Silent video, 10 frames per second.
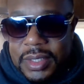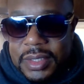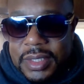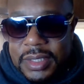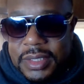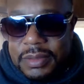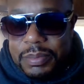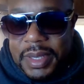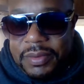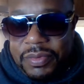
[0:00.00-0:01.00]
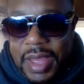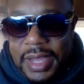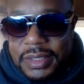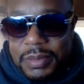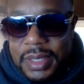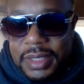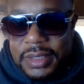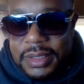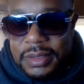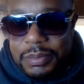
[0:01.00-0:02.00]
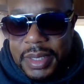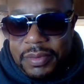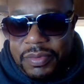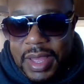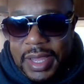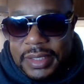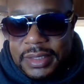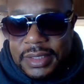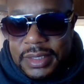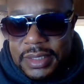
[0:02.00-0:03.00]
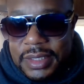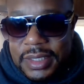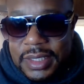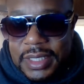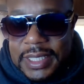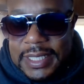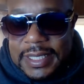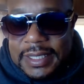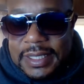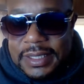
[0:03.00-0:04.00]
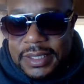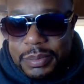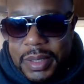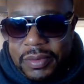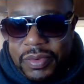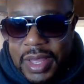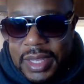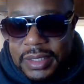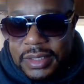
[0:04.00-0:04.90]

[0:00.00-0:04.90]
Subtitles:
This is big facts, man. This is big facts. This is big facts.